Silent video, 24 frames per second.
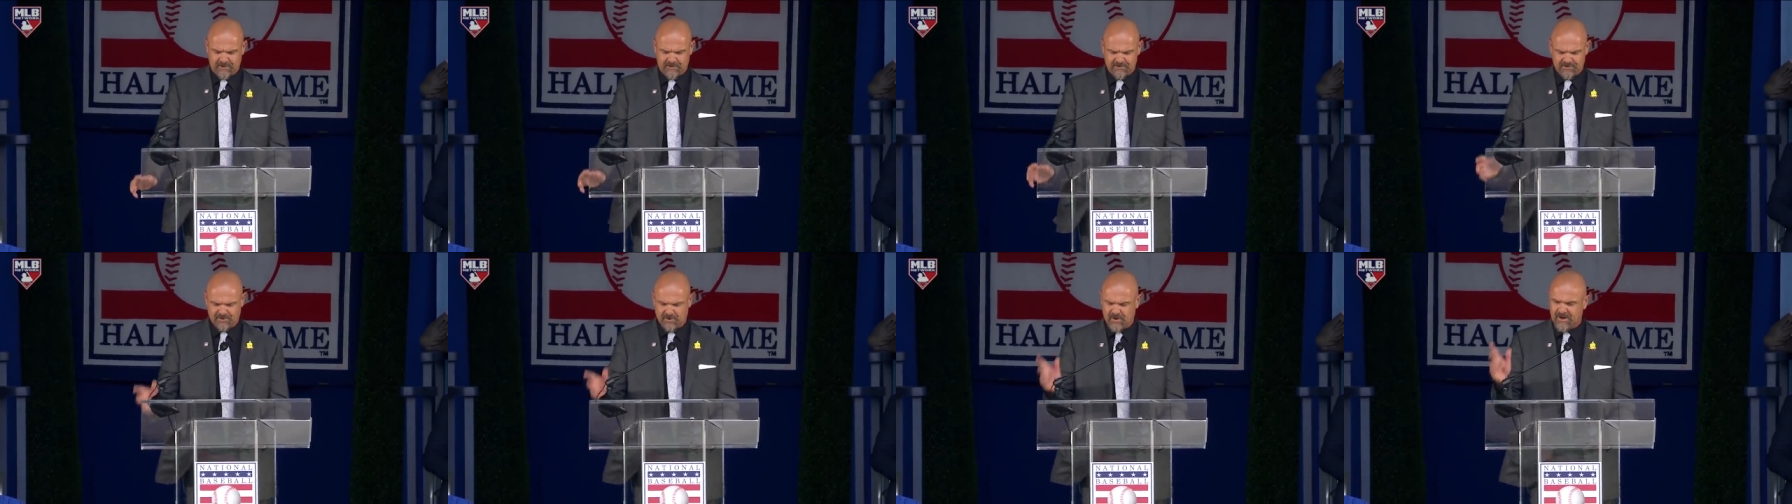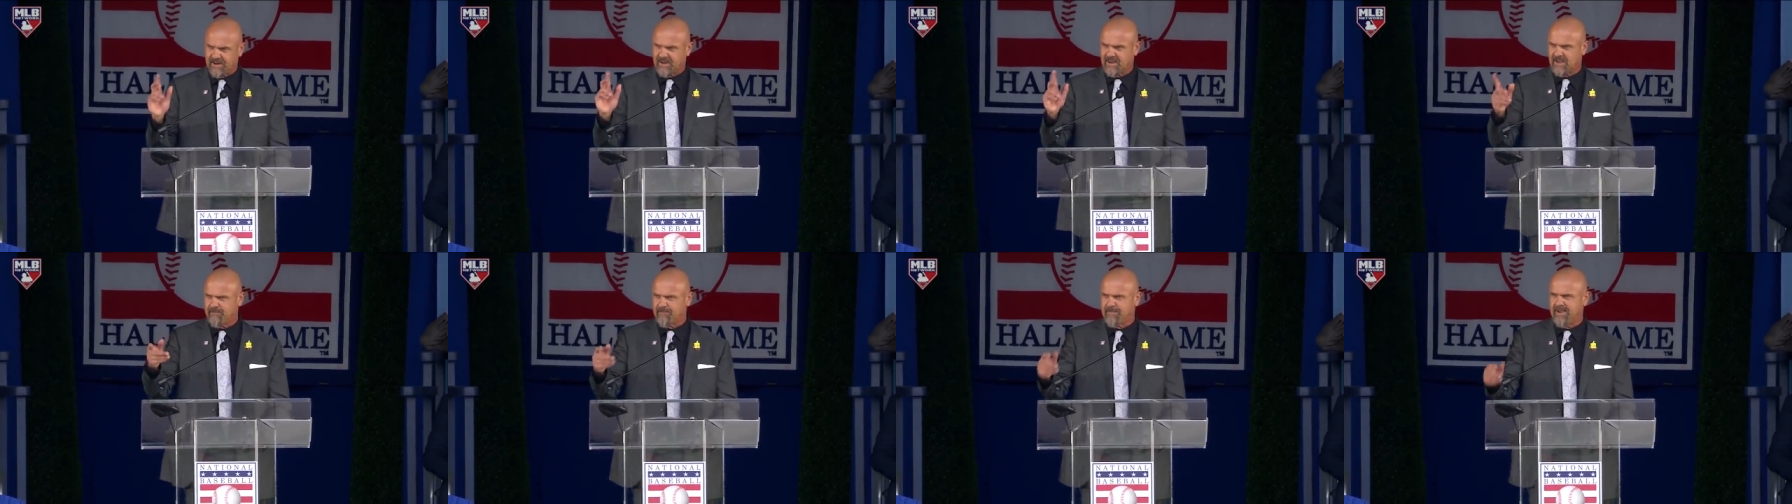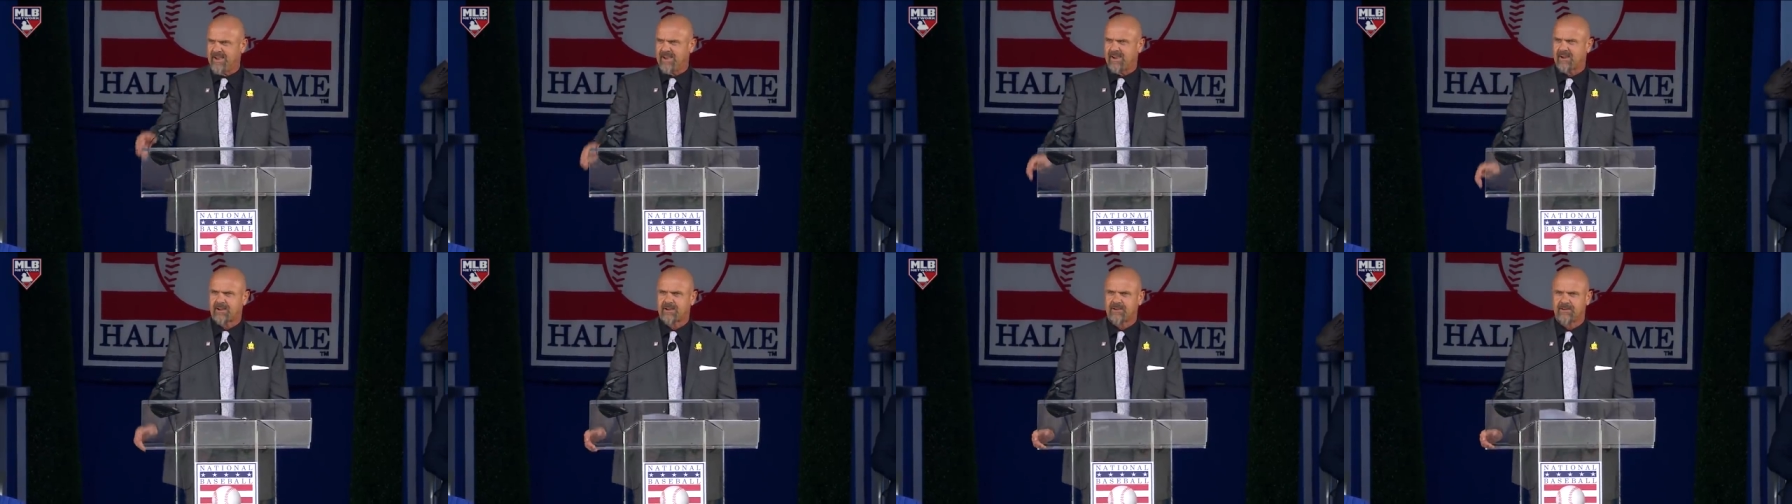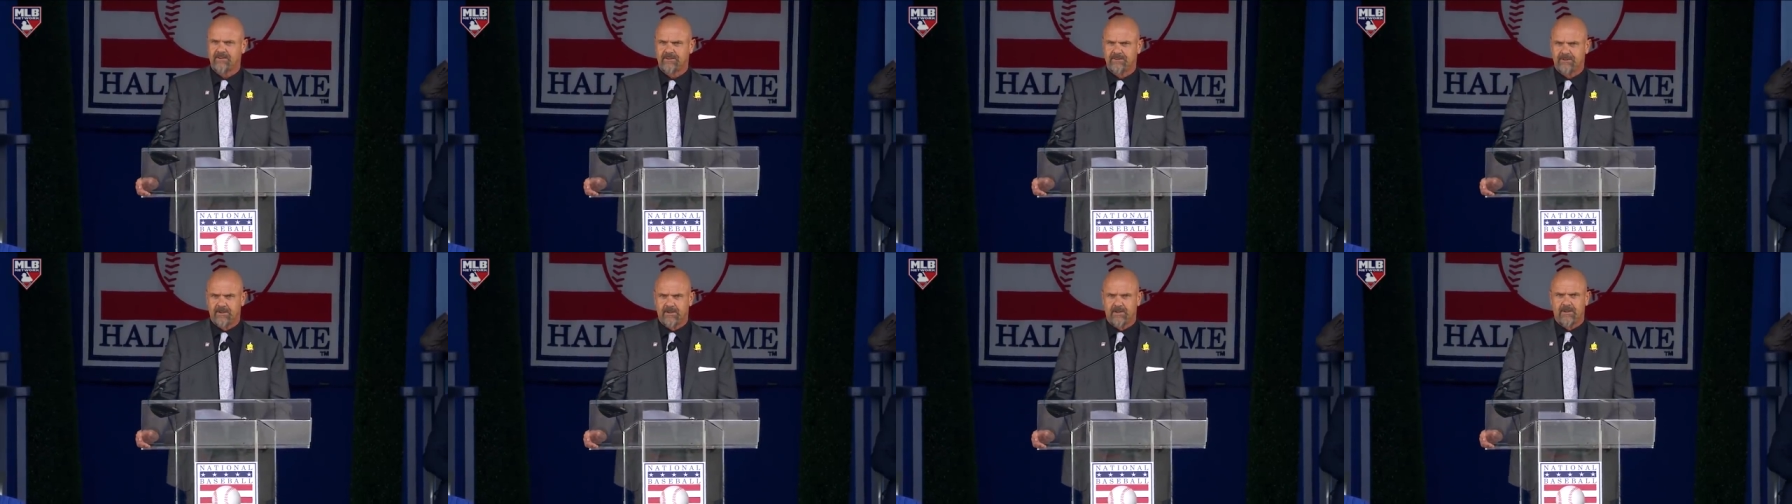So I got
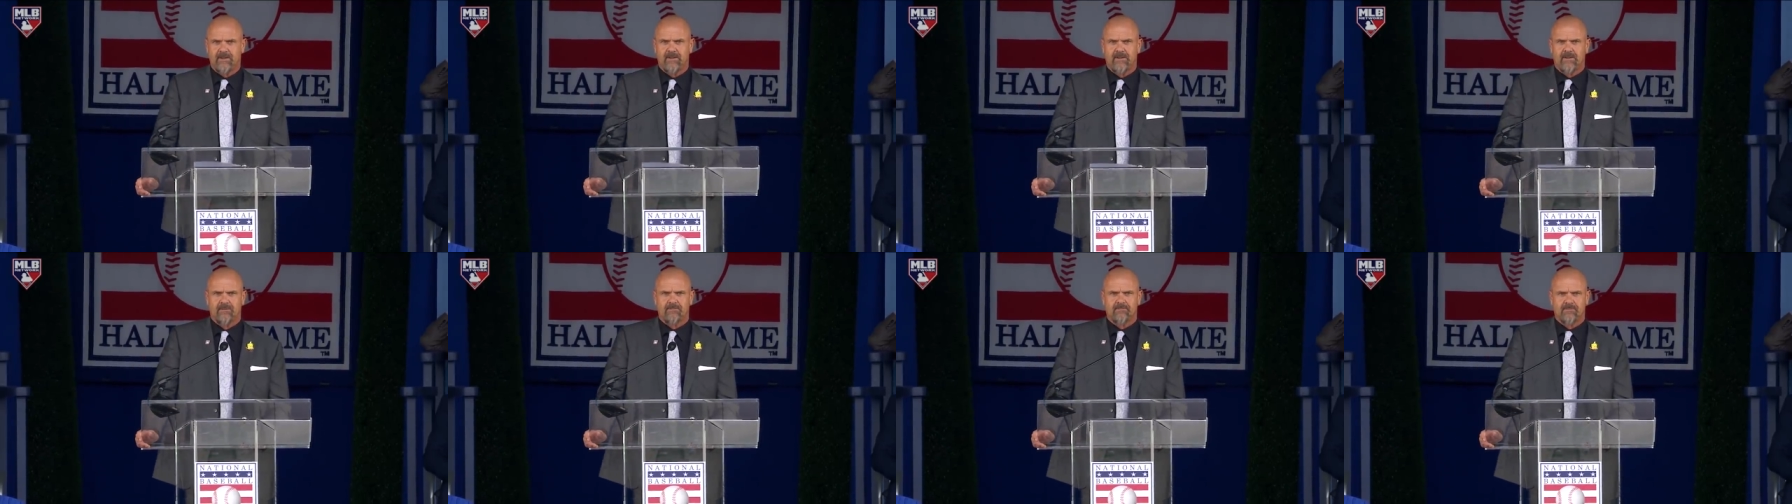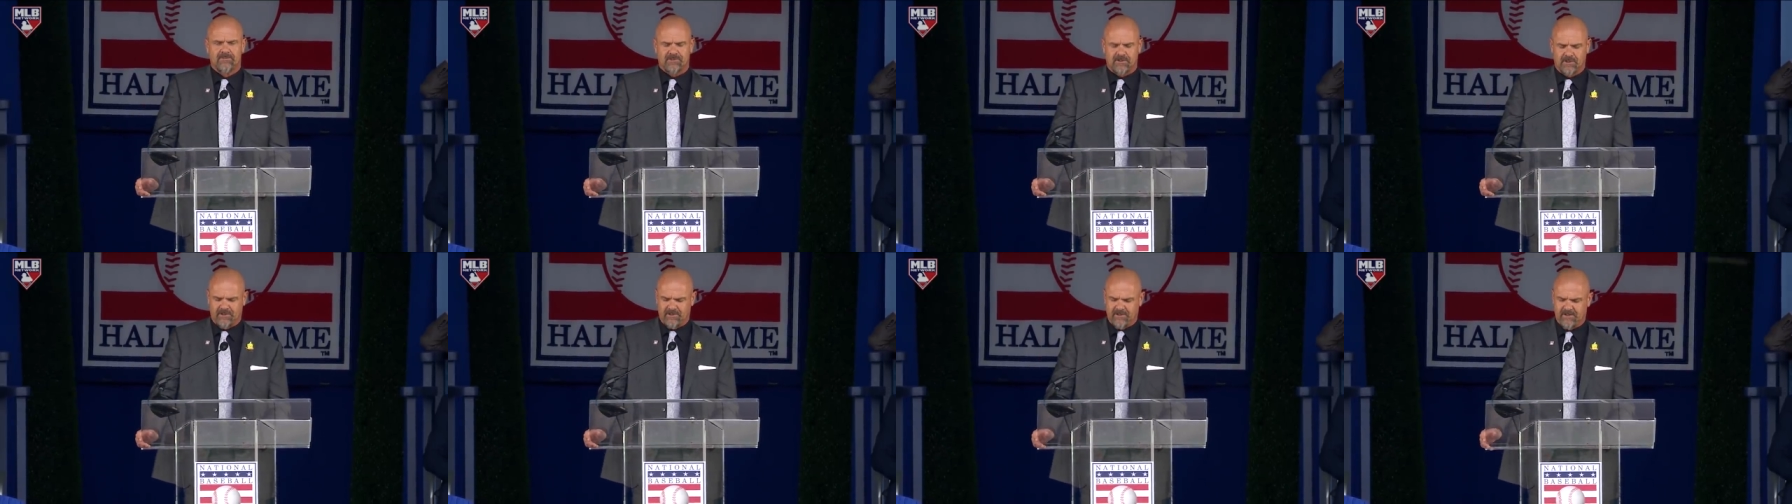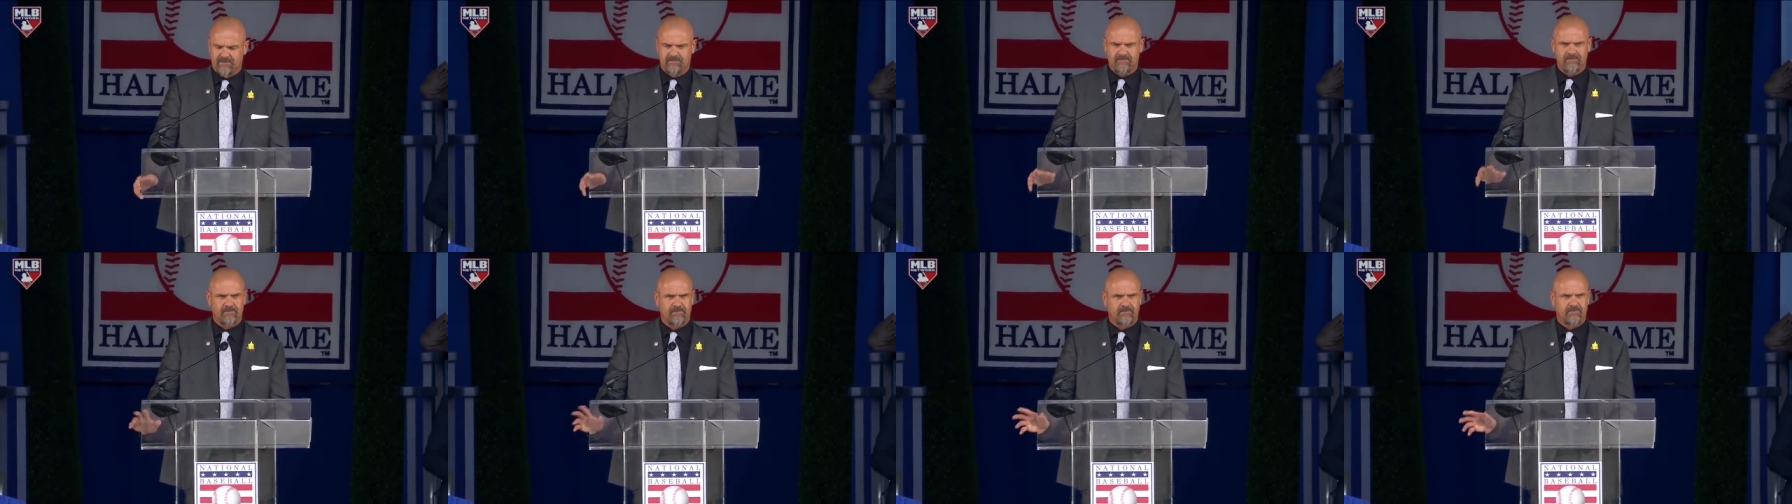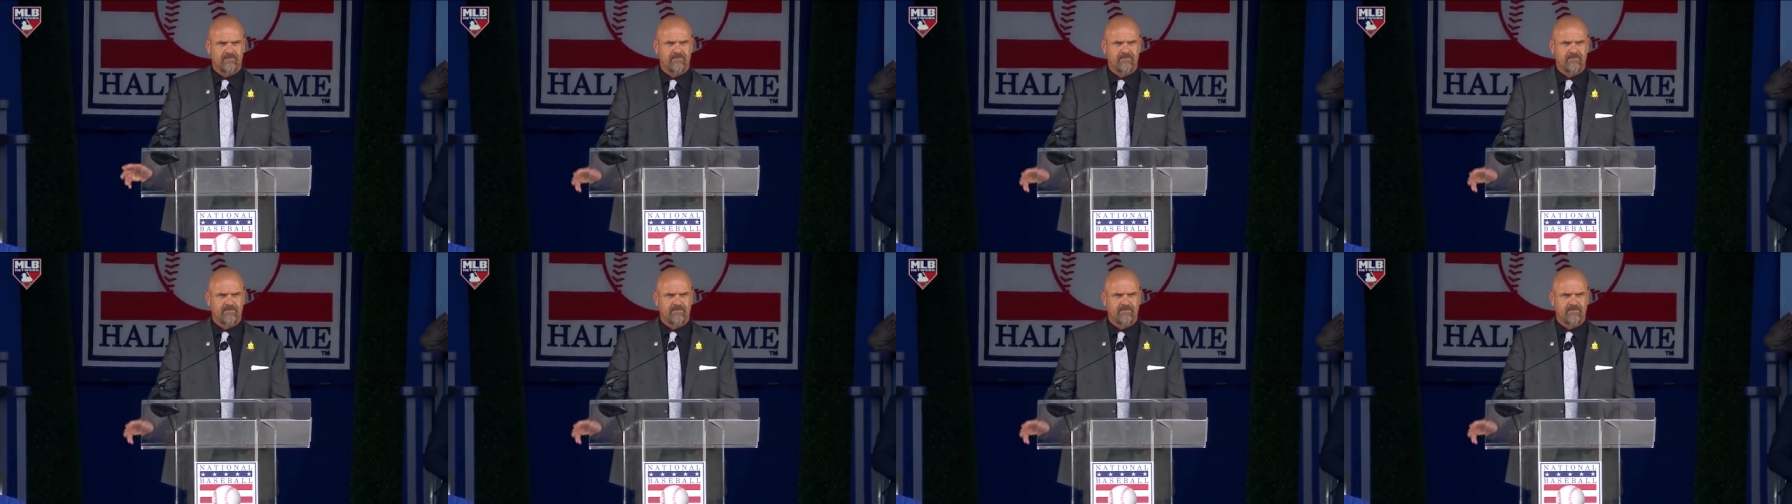back, slid in,